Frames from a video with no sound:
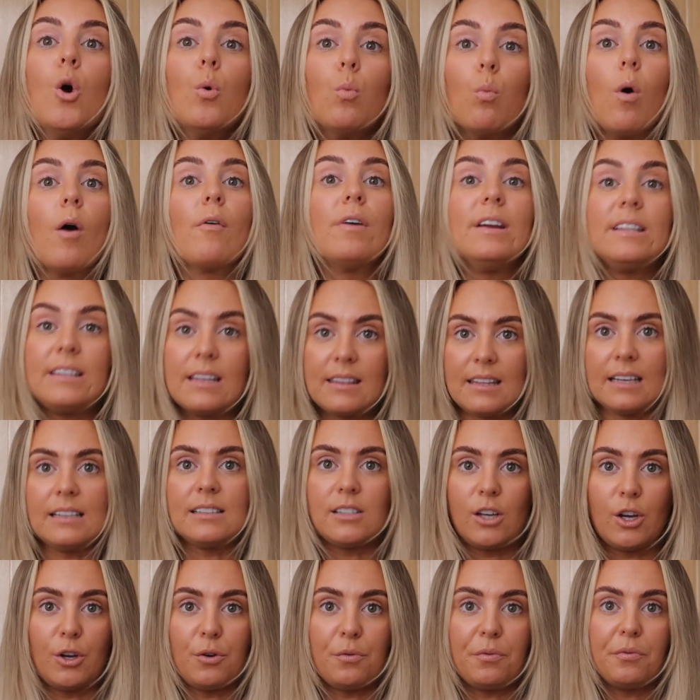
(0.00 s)
worried that
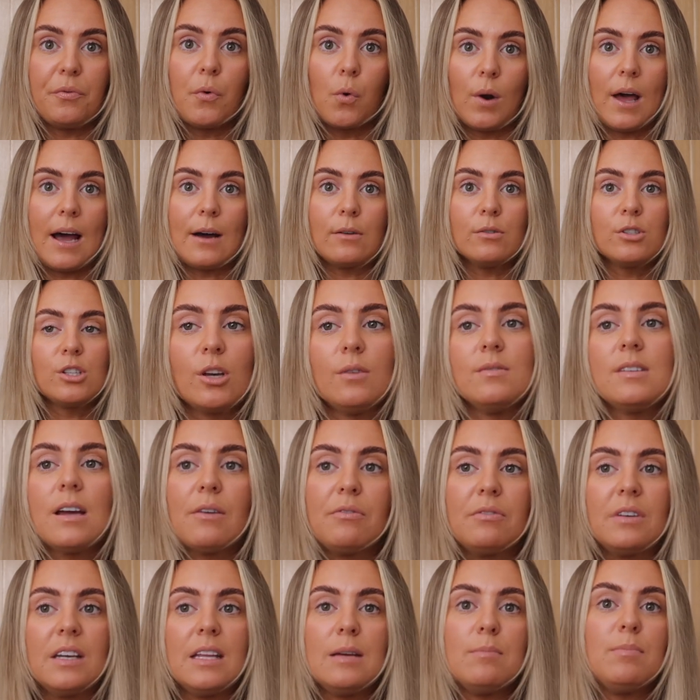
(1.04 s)
things are gonna fall out. So
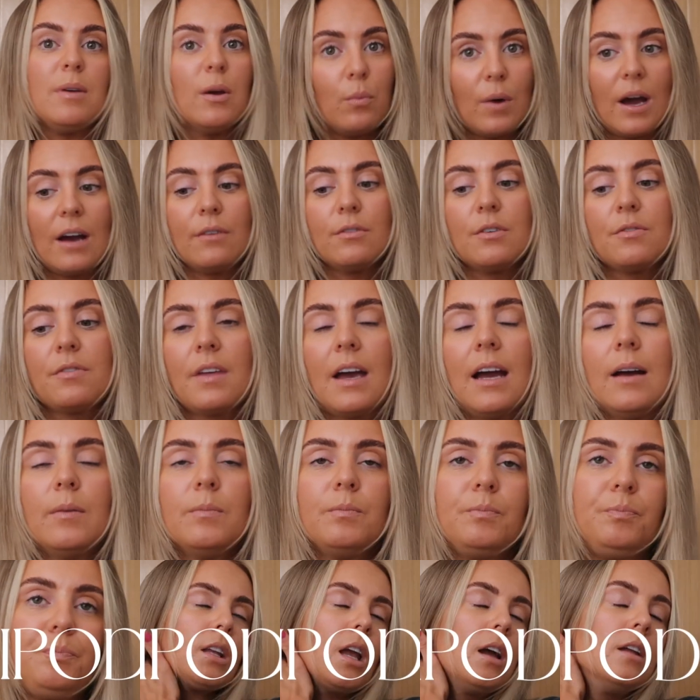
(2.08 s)
definitely be aware of that.
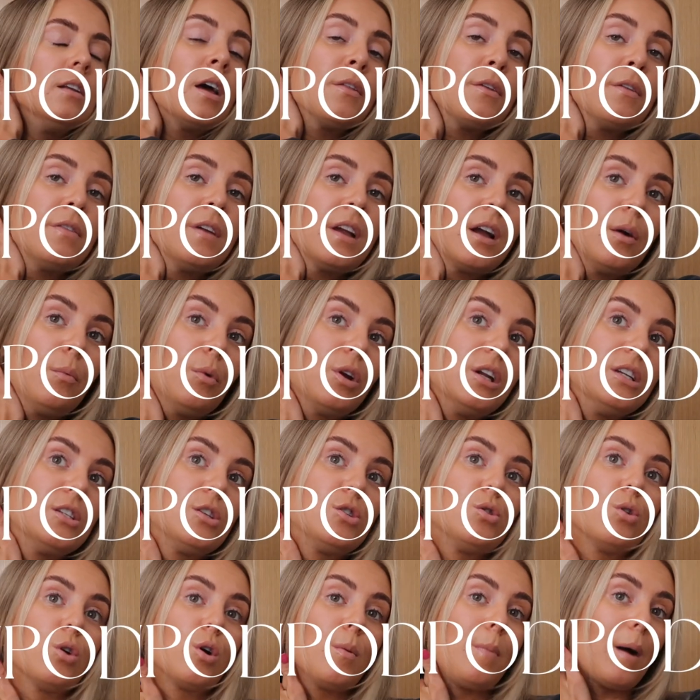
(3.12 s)
Another thing I wanted
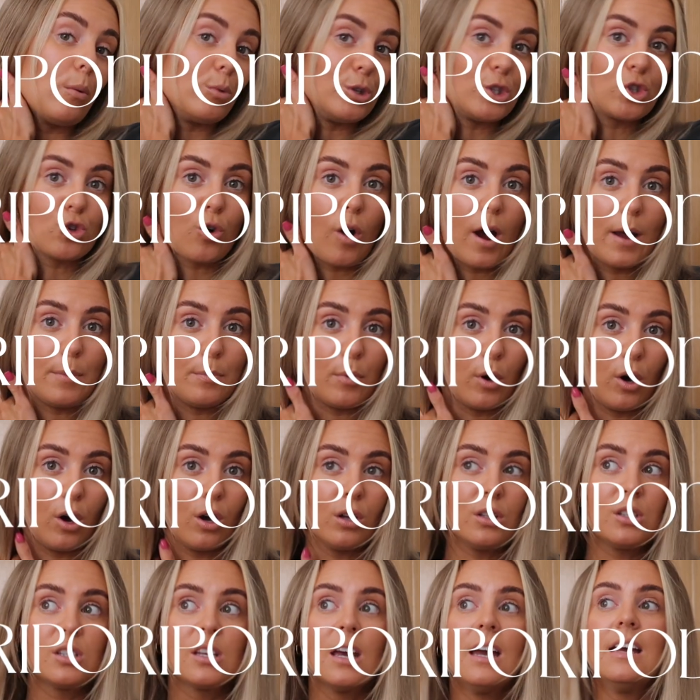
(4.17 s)
to talk about was
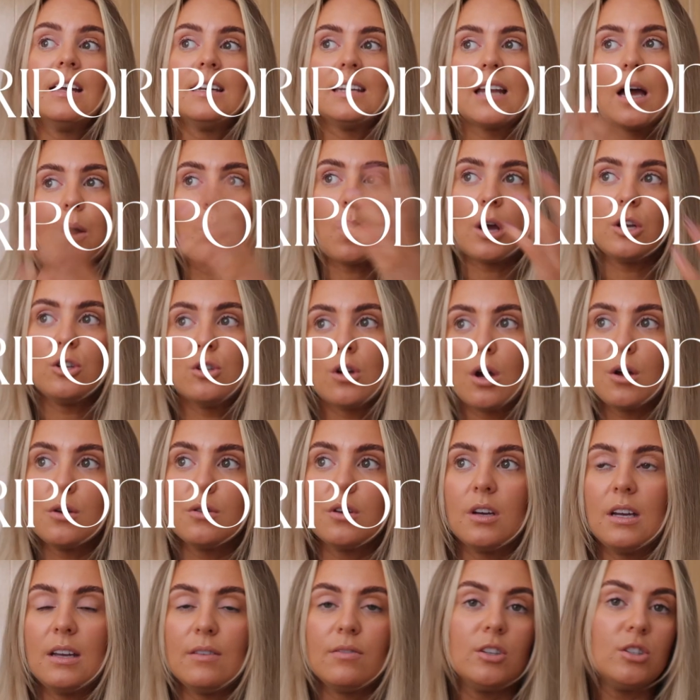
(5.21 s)
tripods. Now, I know
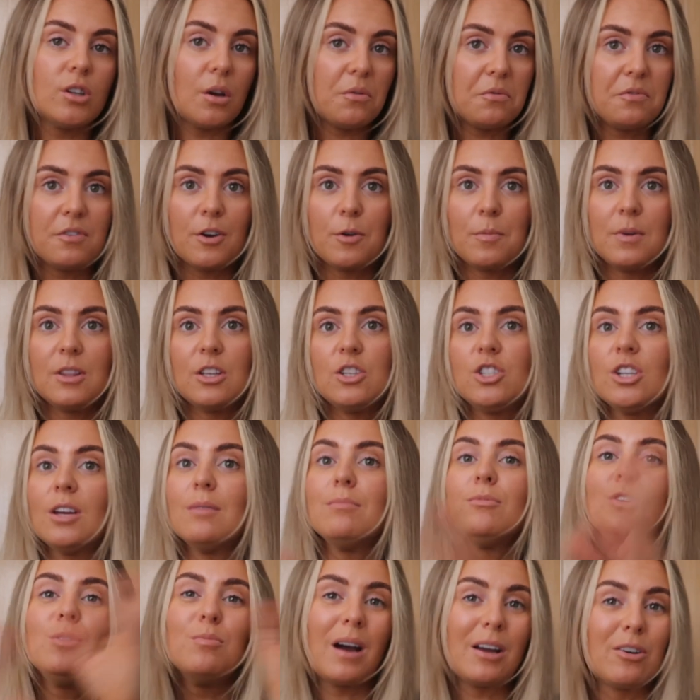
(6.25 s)
that if you don't film in the
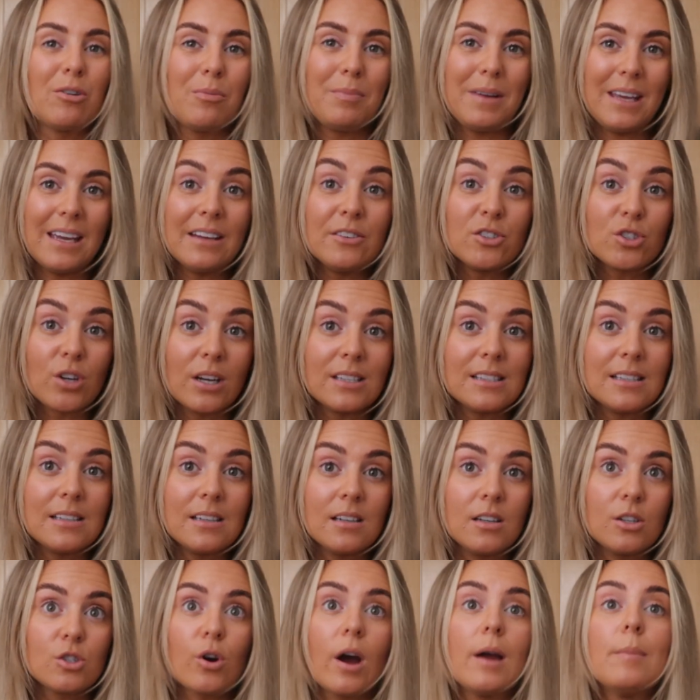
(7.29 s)
gym, you might not be interested
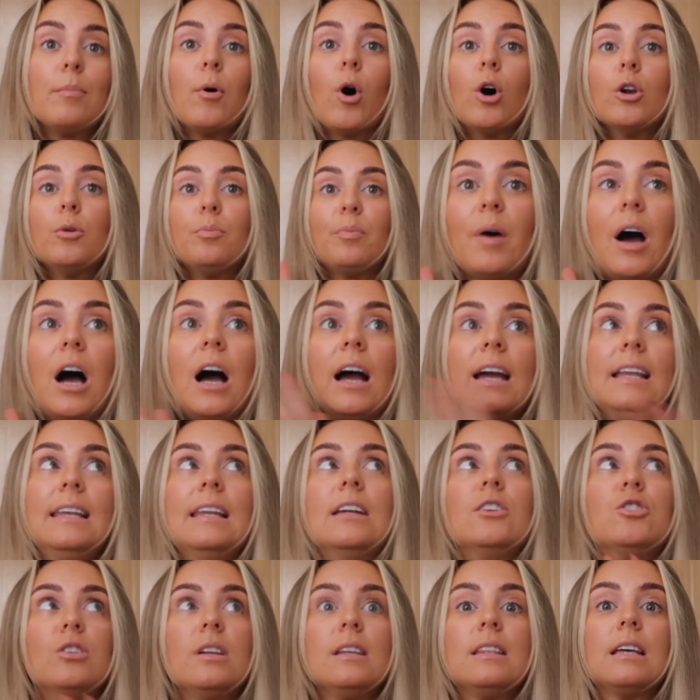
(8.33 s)
in a tripod, but I
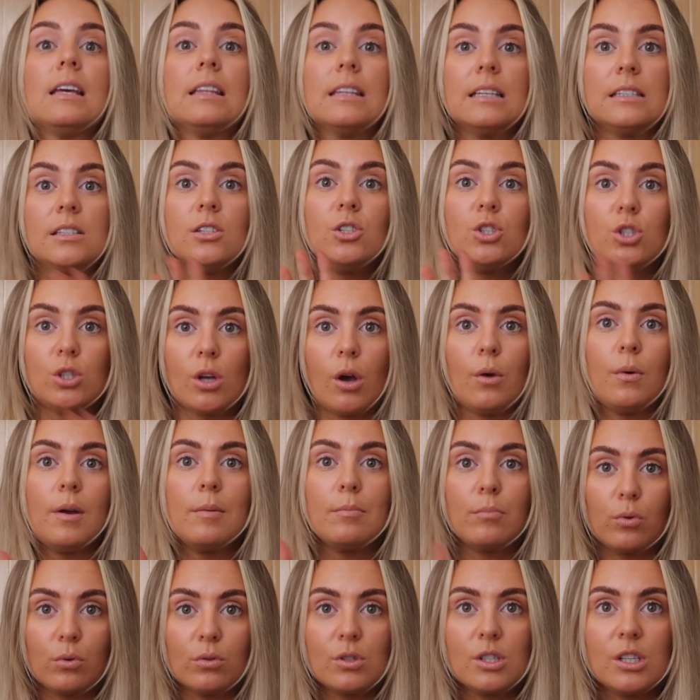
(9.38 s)
literally think this is so
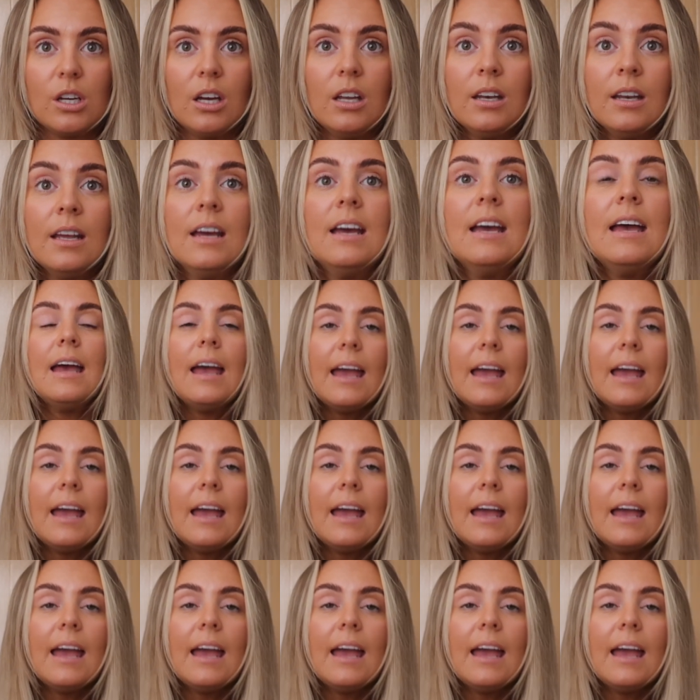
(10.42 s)
important.